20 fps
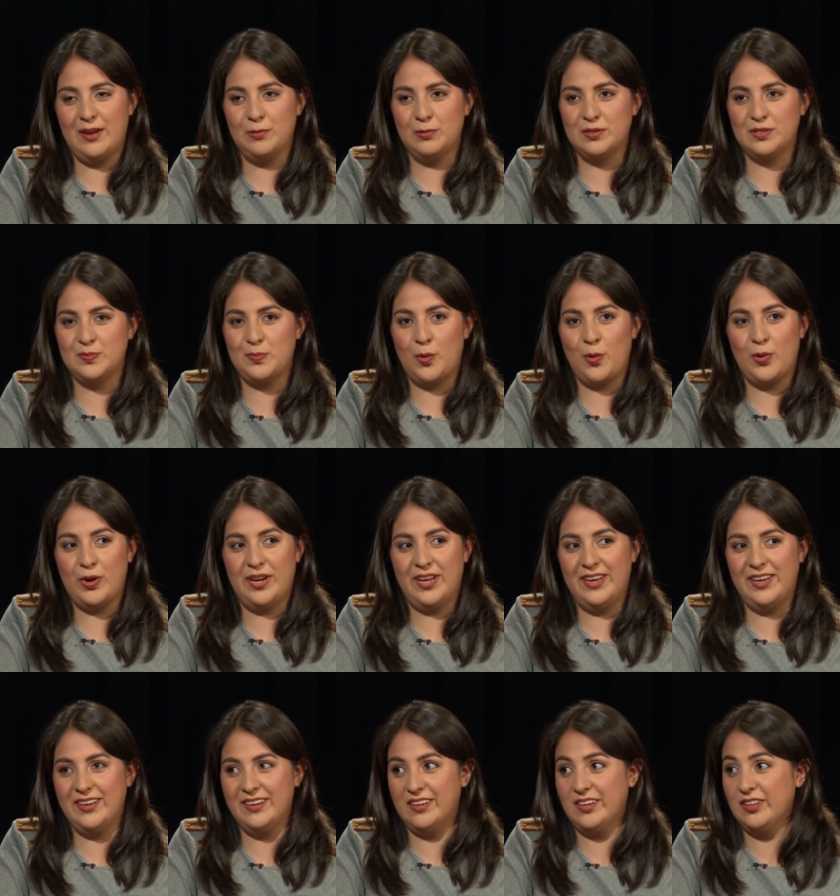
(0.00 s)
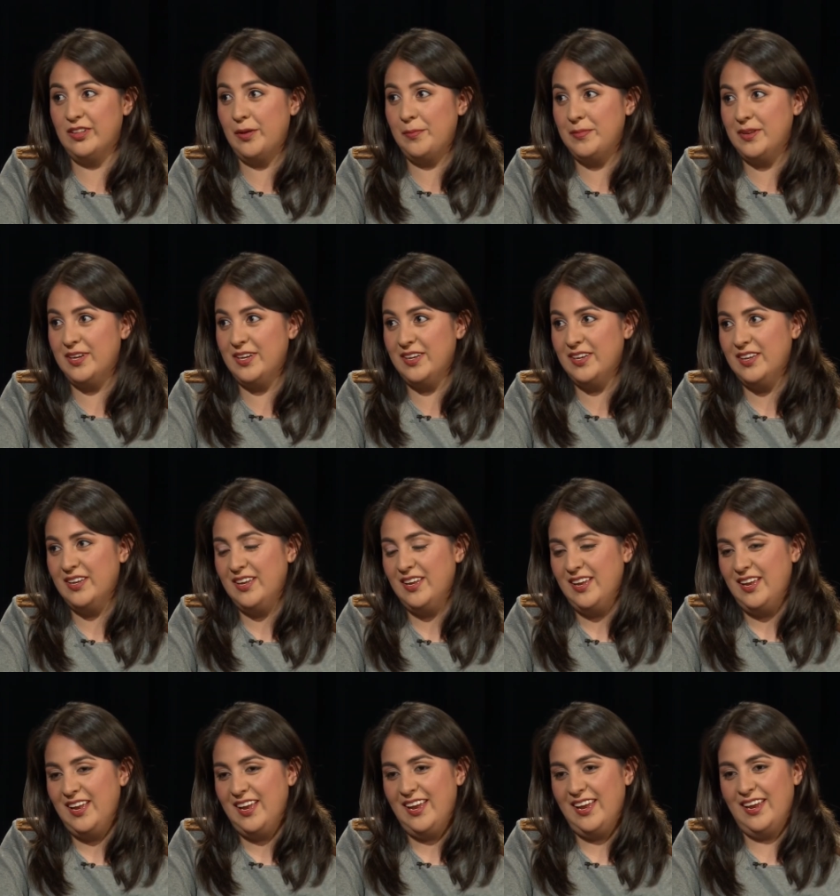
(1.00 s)
was born in Colombia,
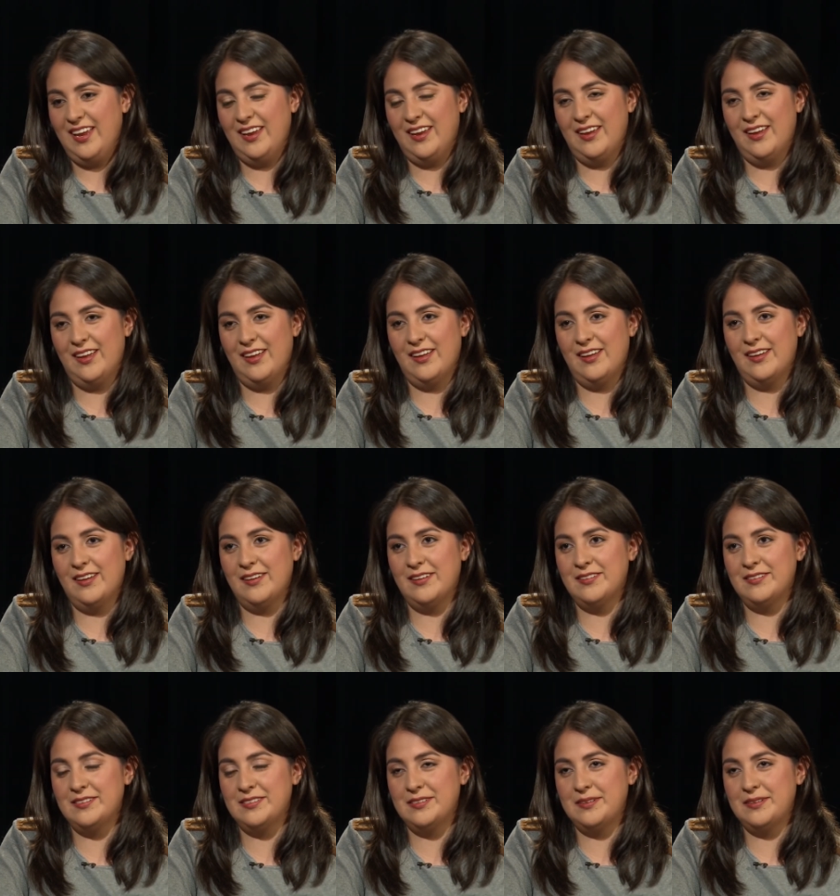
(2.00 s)
and